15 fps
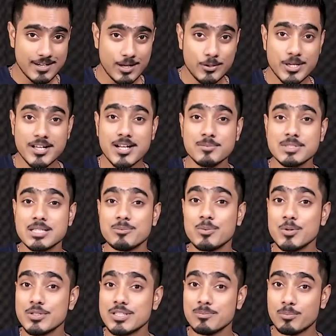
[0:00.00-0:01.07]
Now here comes the
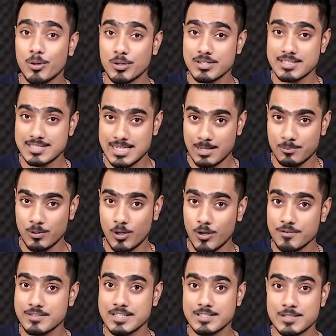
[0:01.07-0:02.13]
most important step
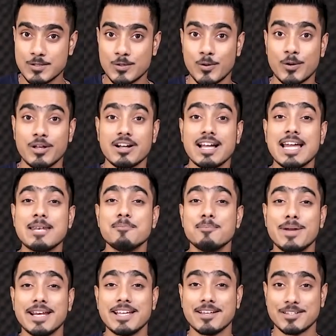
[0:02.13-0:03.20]
of this tutorial and
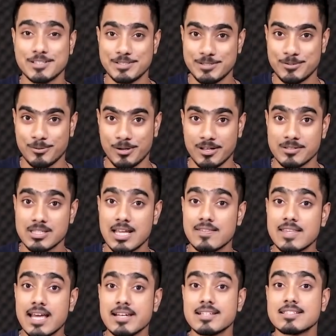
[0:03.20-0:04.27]
many other tutorials,
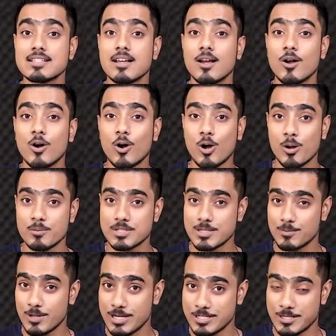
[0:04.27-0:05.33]
and that is
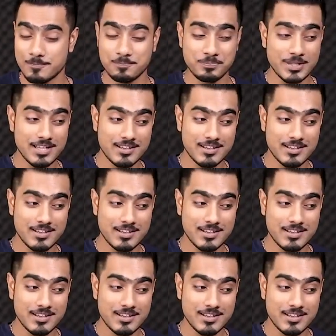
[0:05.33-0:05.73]
observation.